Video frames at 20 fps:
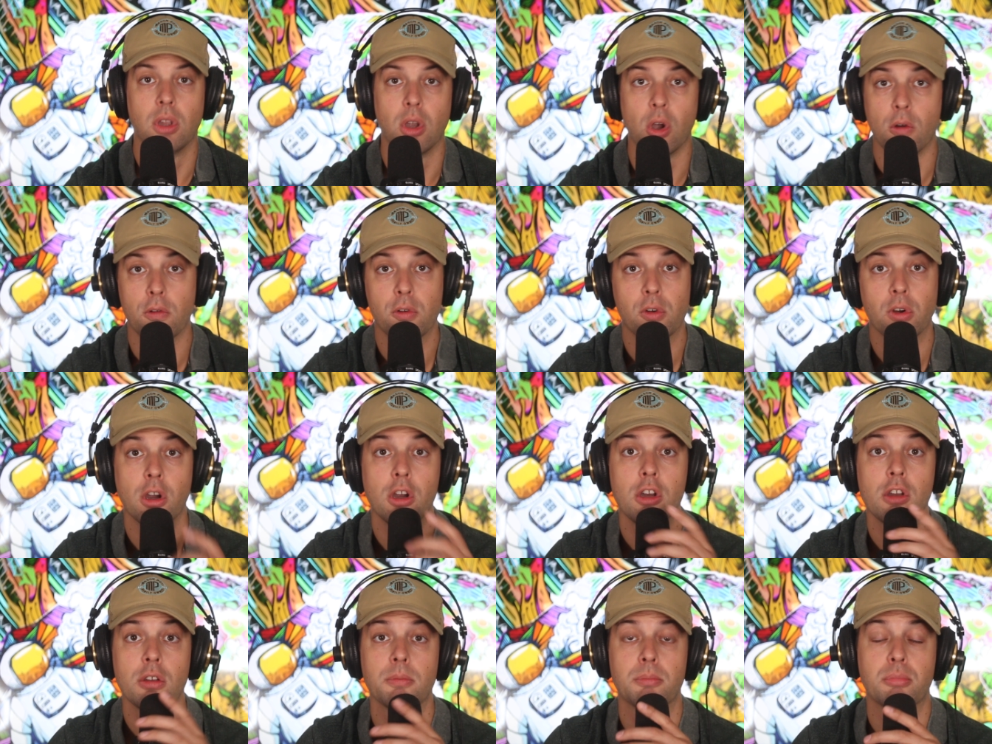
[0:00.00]

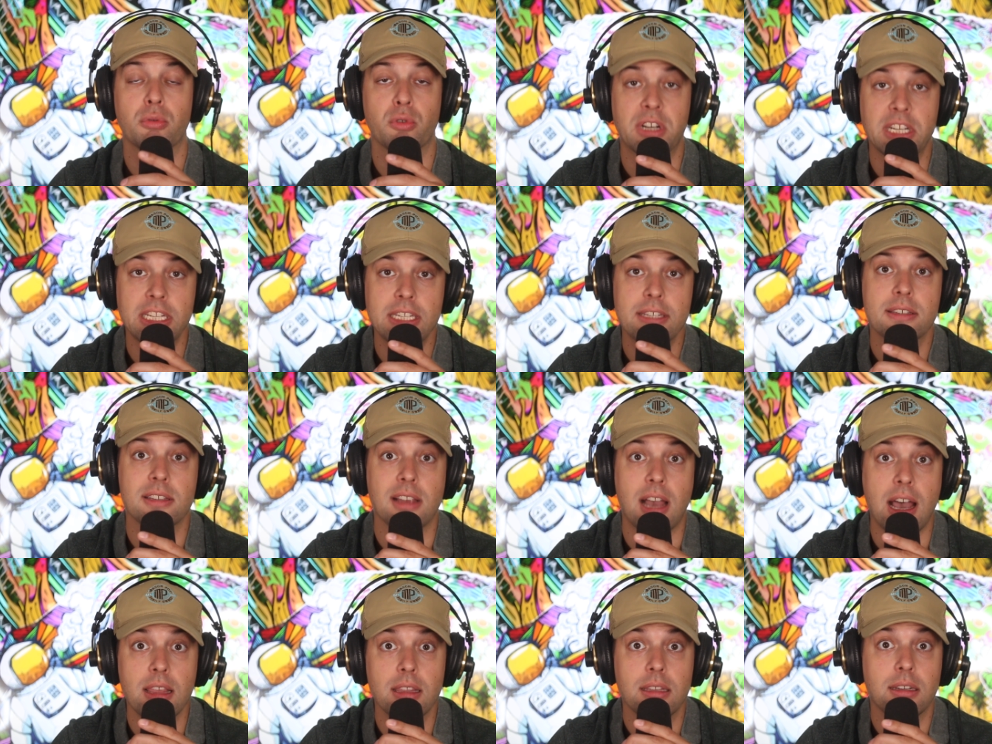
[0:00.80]
Overall, pretty
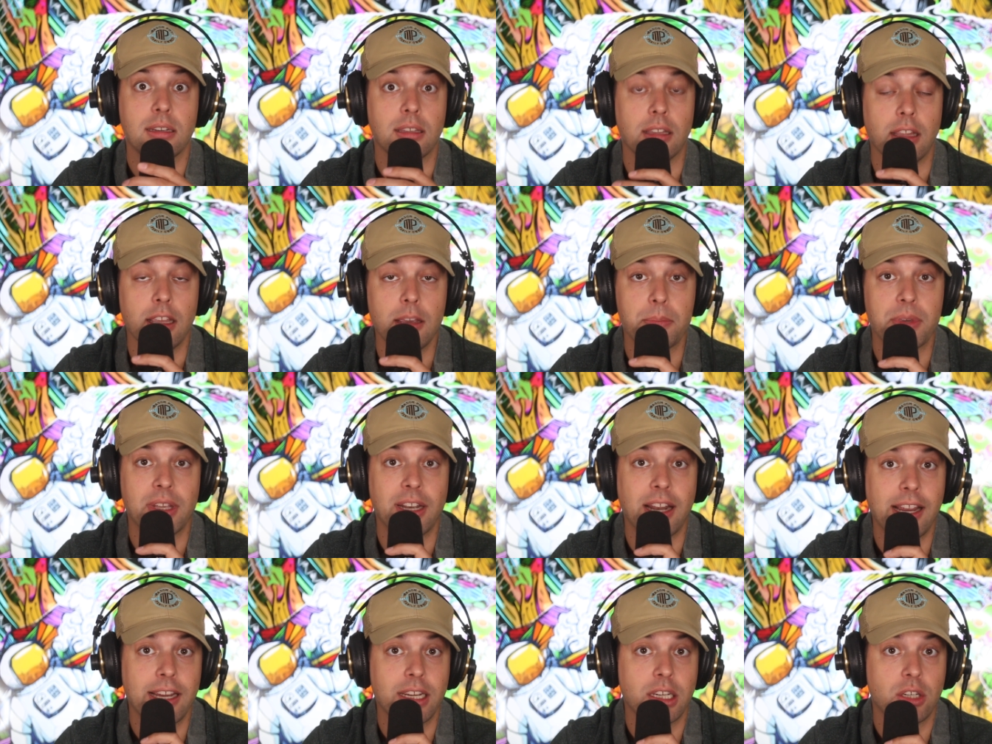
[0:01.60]
solid clip,
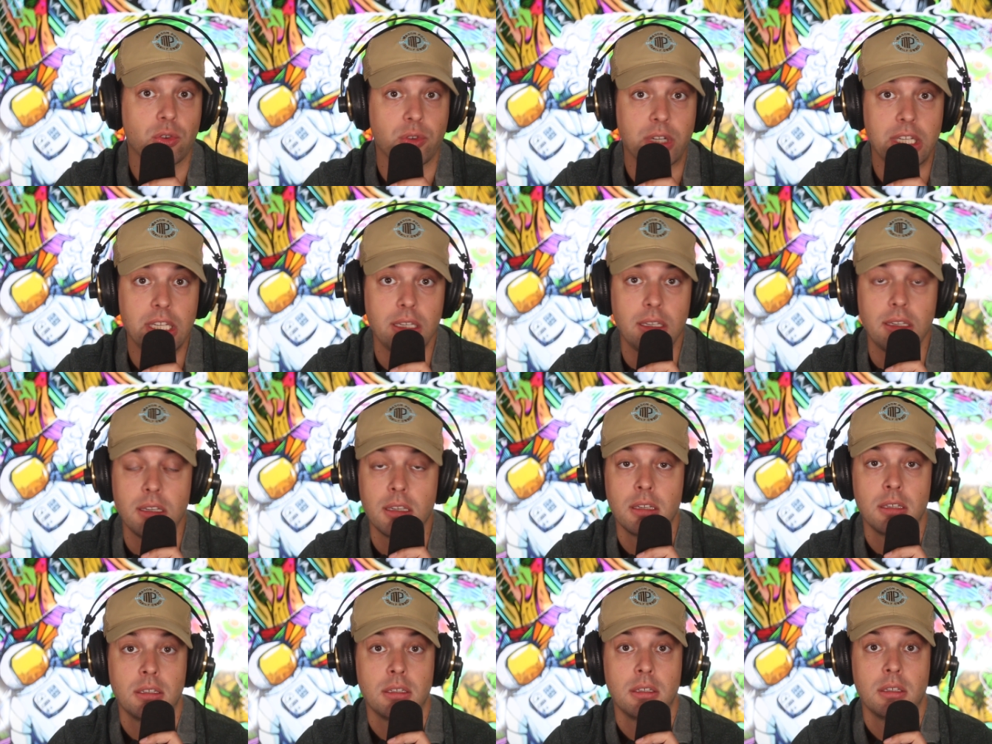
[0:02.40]
and I agree
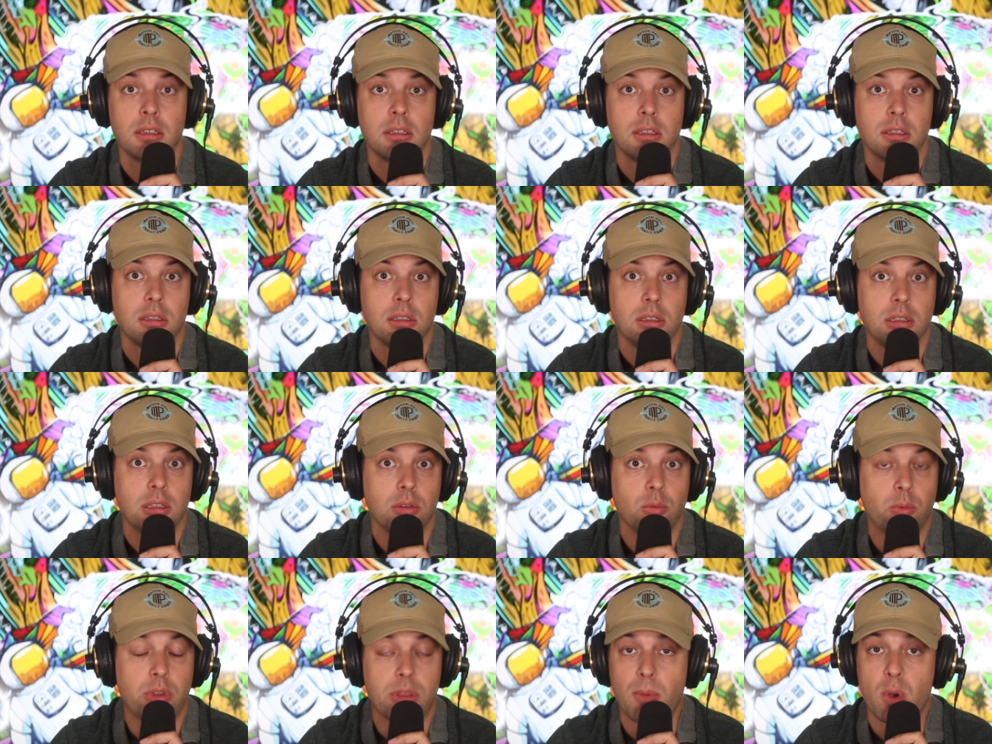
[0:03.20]

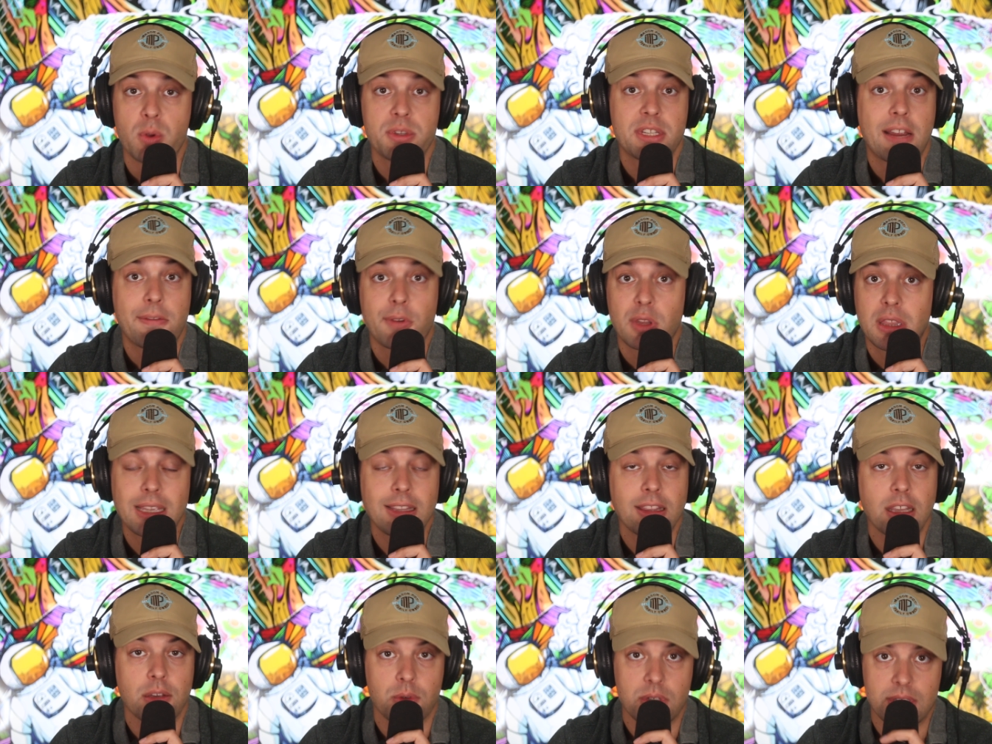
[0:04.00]
with most
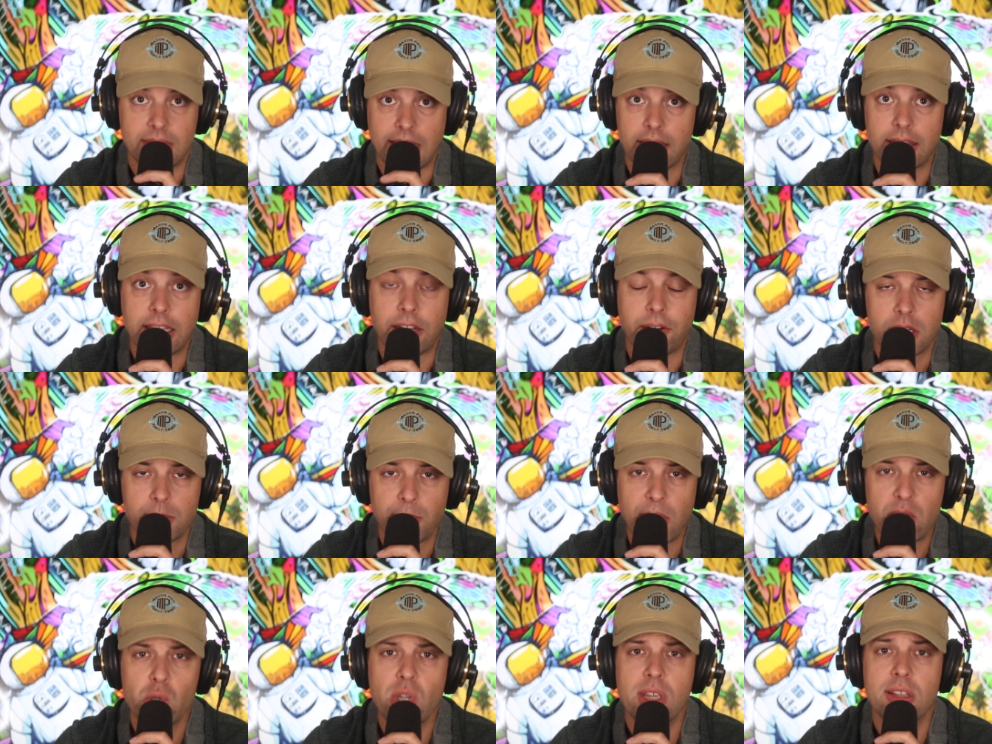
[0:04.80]
everything that was said there,
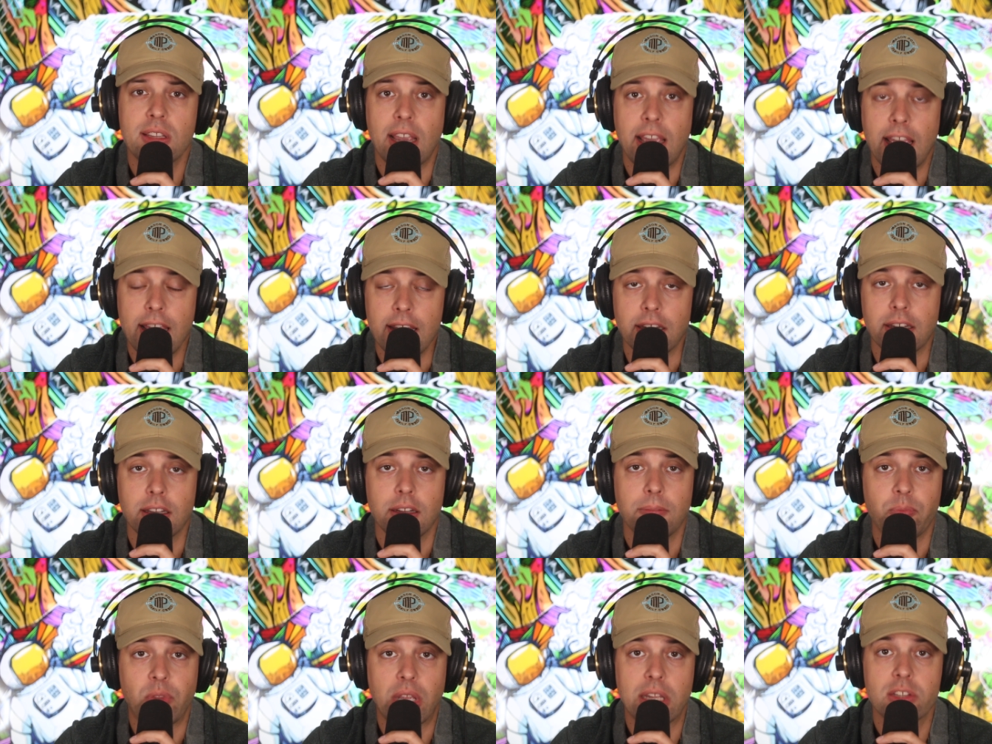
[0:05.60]
especially at the
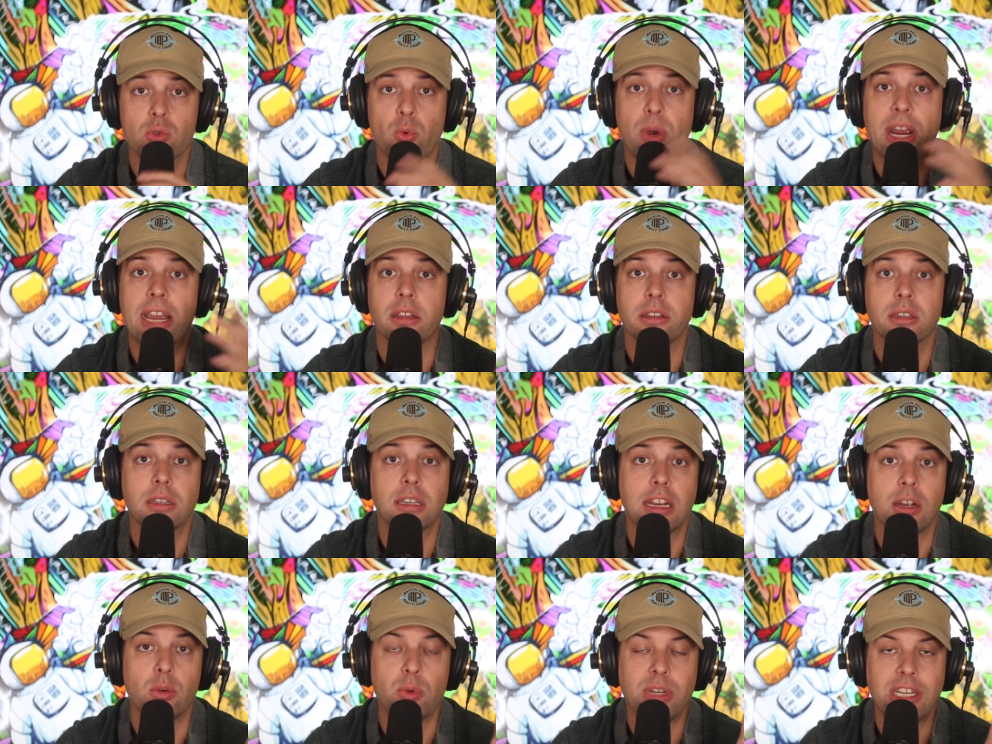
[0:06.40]
end. That's the way I
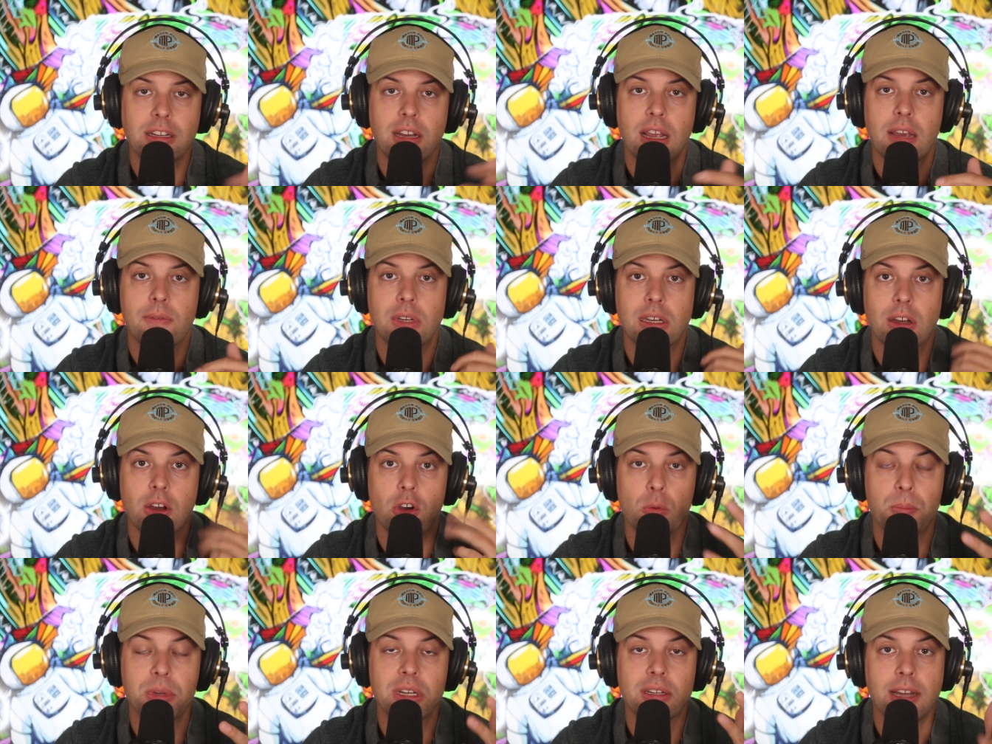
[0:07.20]
look at it. We need to have an
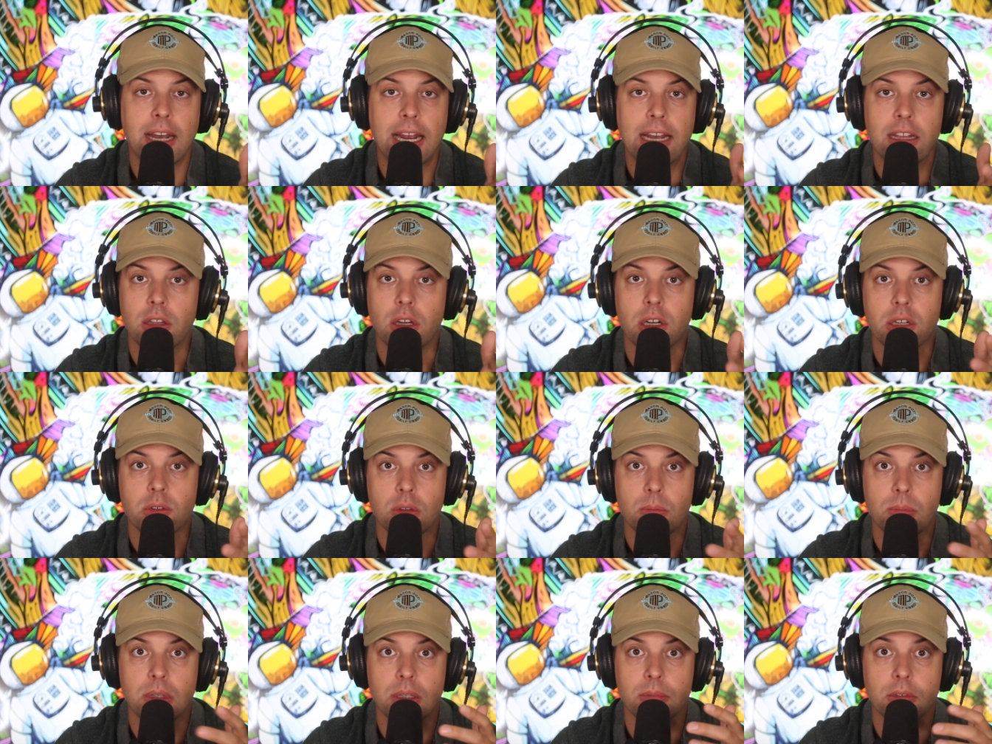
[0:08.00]
open dialogue
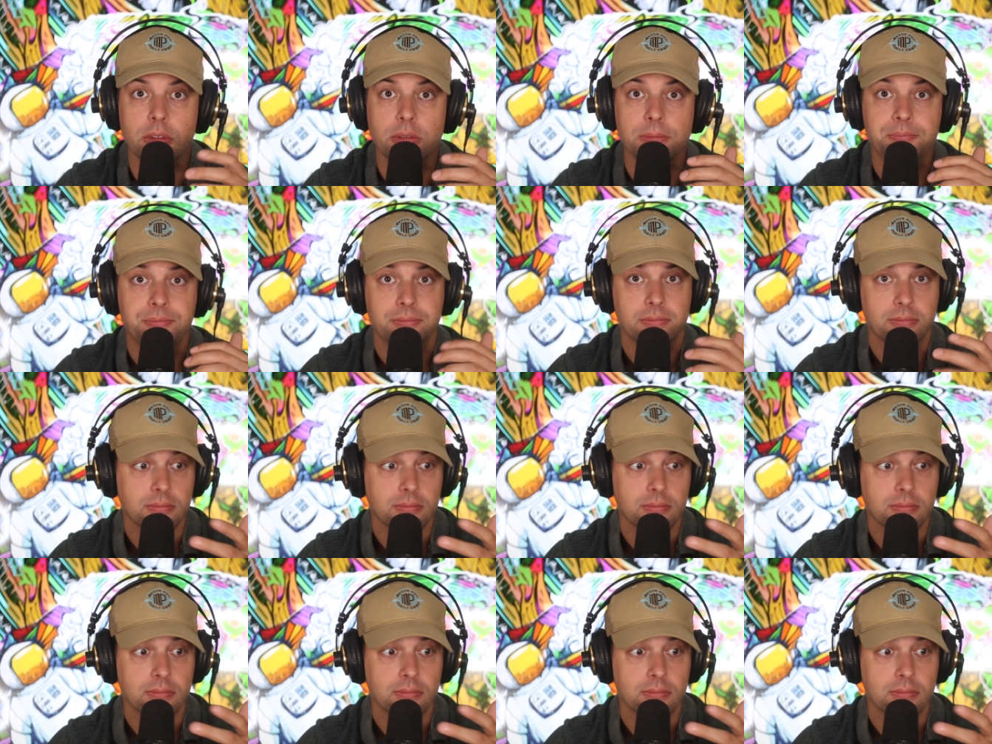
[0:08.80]
with people.